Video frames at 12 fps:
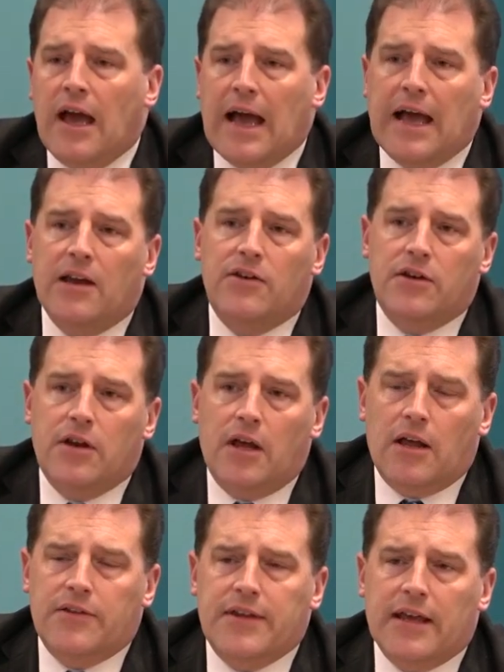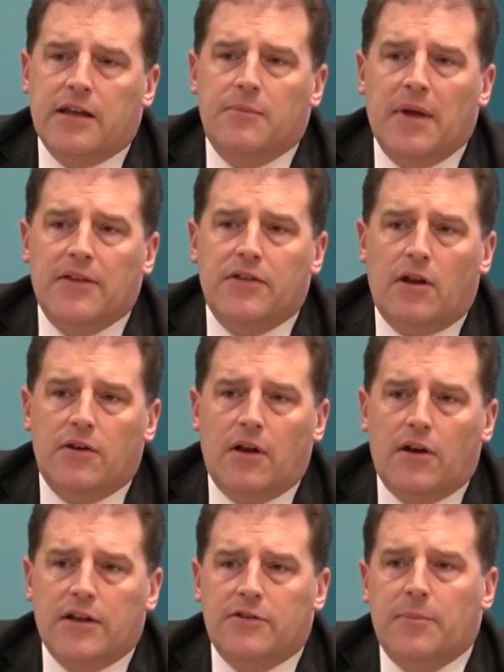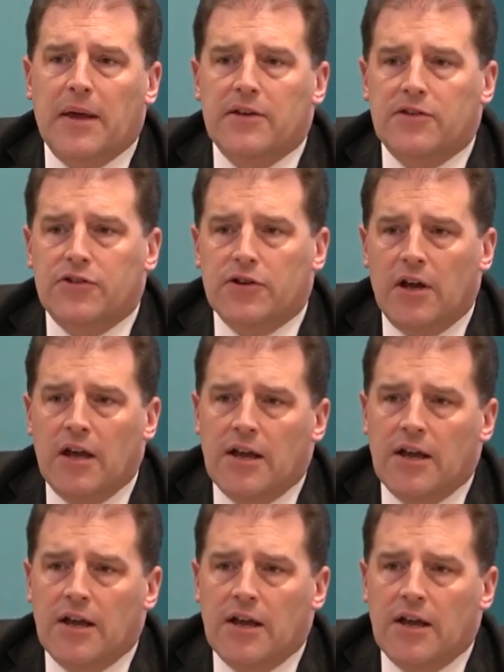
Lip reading: and second method on expenditure